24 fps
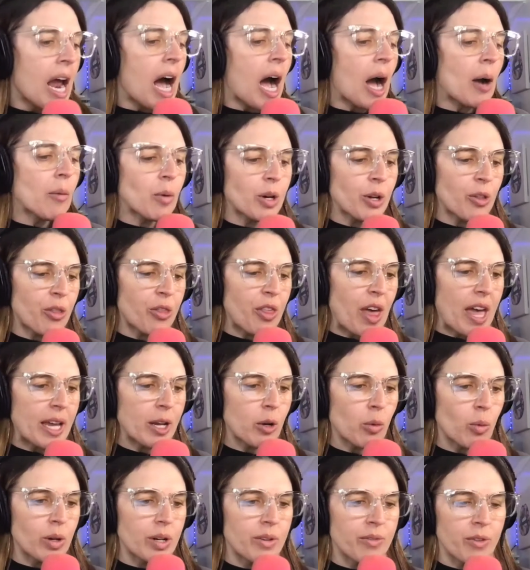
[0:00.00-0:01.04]
I want to
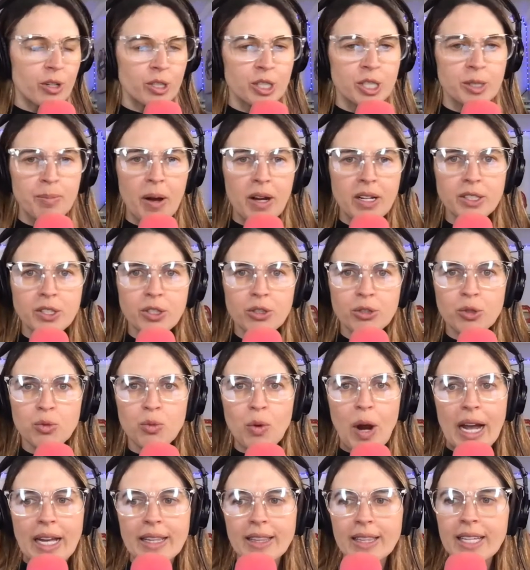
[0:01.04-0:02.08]
thank one of our sponsors,
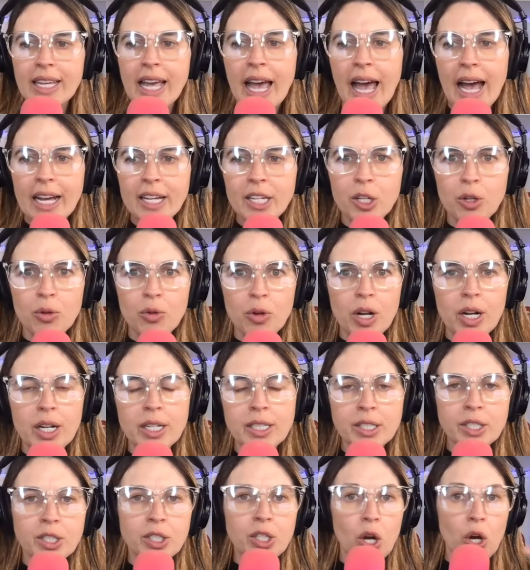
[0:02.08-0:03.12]
Radley Acura.
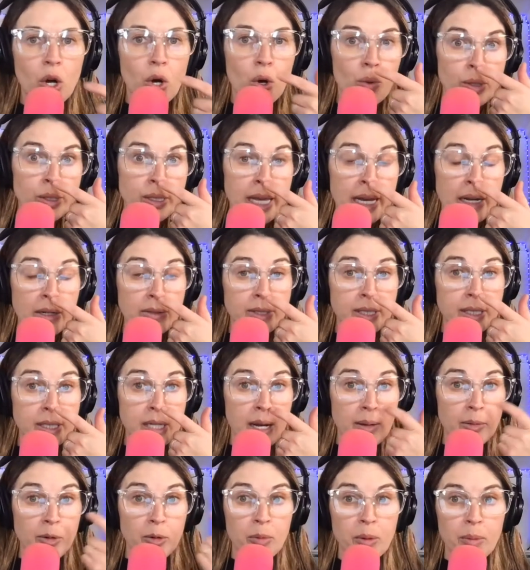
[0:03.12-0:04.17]
So, now's the
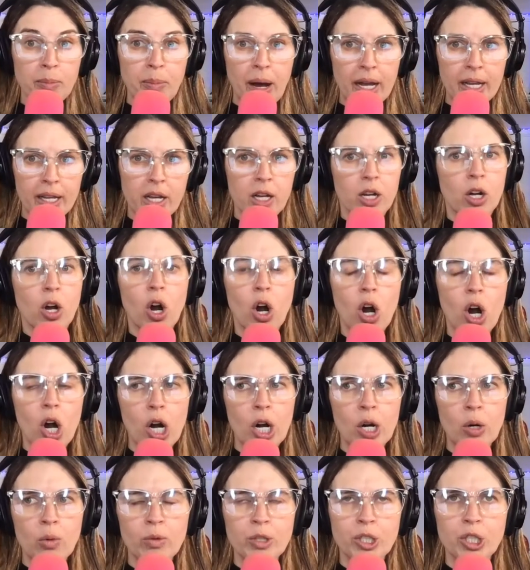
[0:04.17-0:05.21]
time to be buying a
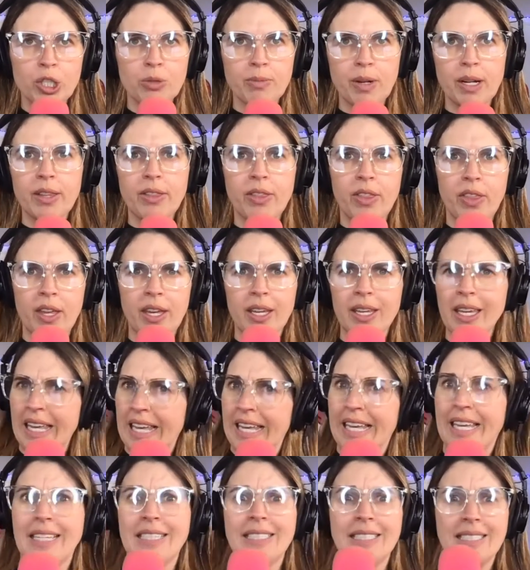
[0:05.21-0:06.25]
car, which you might think,
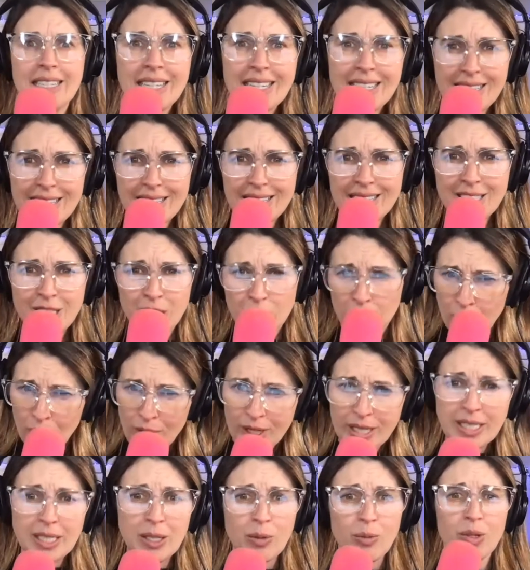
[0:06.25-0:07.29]
is it? It's
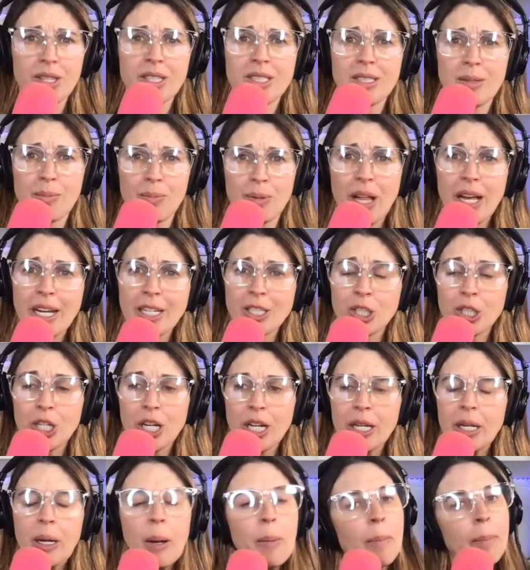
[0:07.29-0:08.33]
crazy with the supply
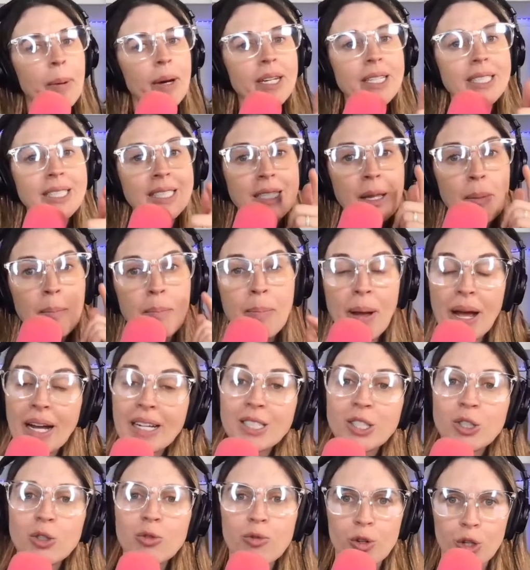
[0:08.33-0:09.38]
chain, but it's the
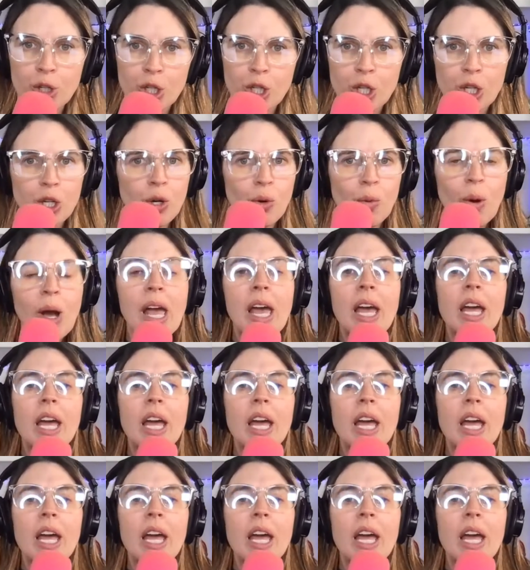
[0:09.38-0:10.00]
best for you.